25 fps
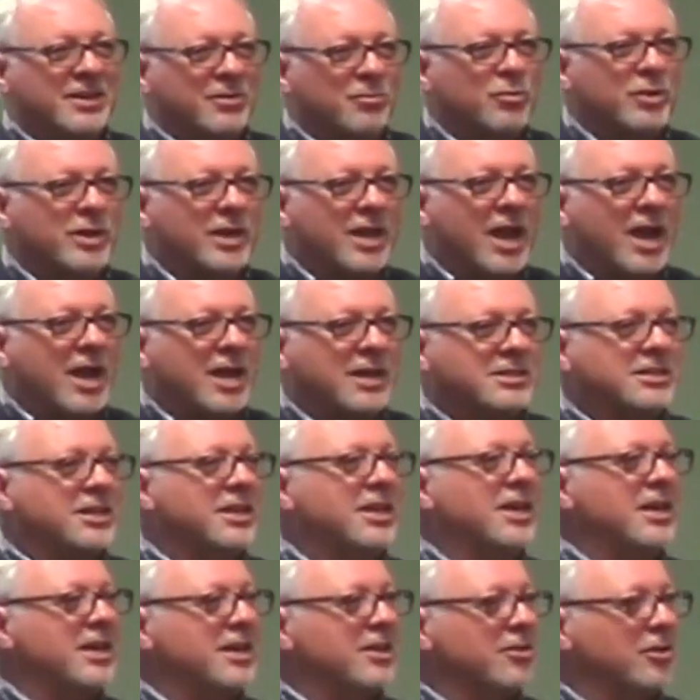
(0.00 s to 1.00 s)
We, we got
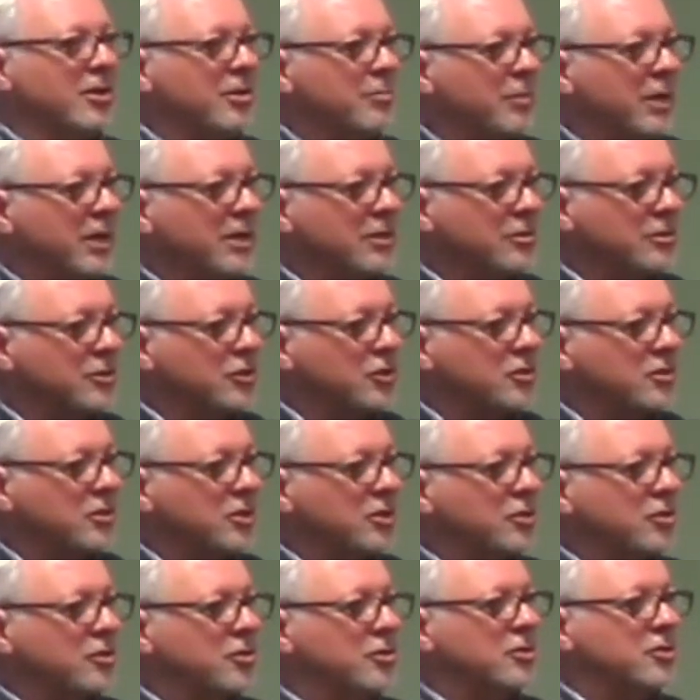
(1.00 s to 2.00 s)
together and my little
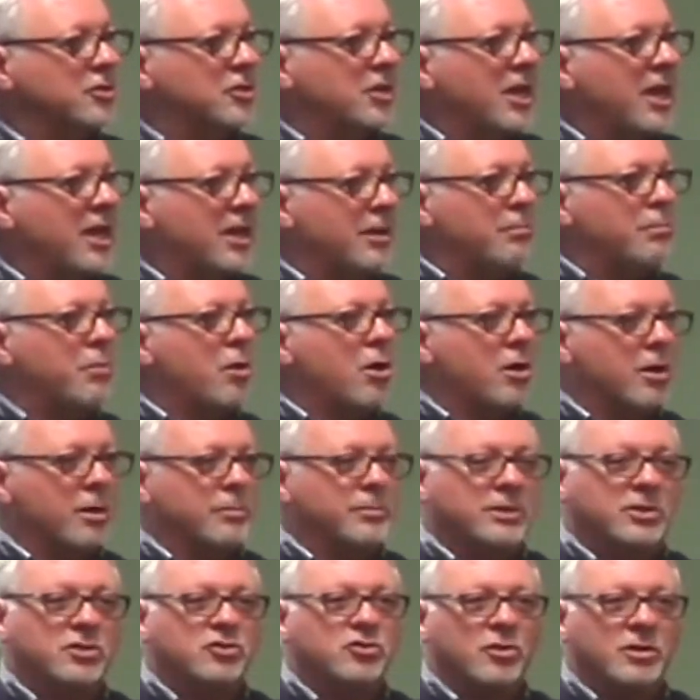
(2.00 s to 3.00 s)
sister got a
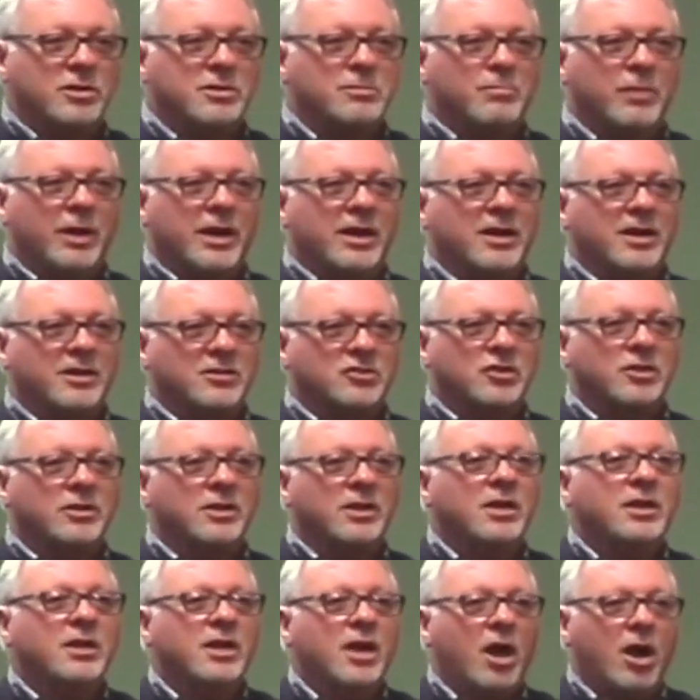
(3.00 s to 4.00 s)
Barbie dream house
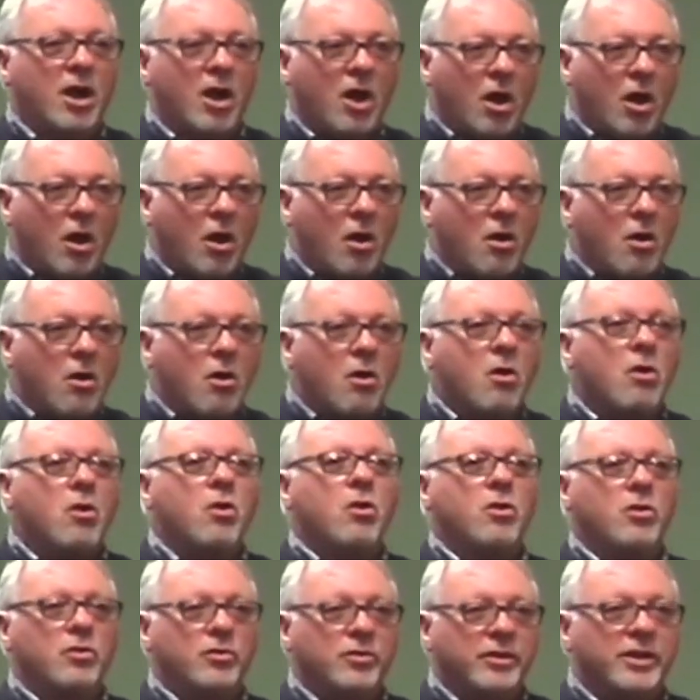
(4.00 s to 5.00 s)

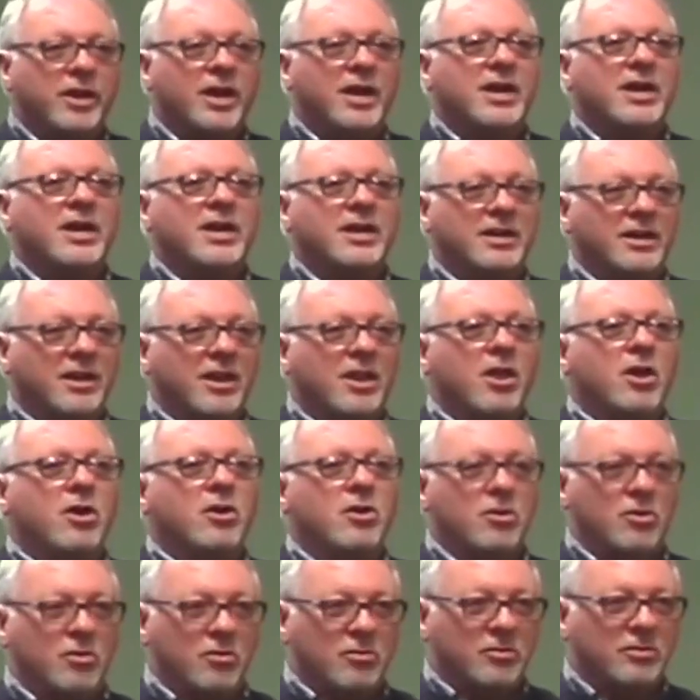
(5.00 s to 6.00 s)
all night
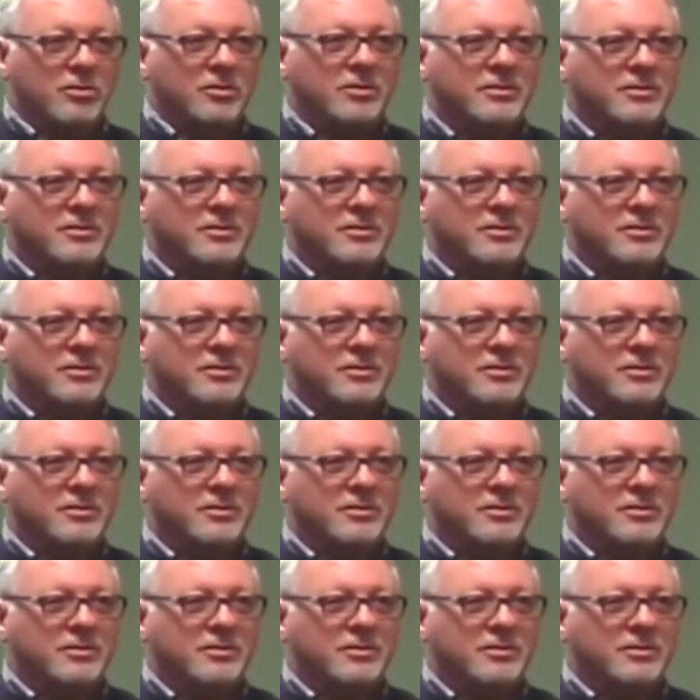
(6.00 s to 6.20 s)
long.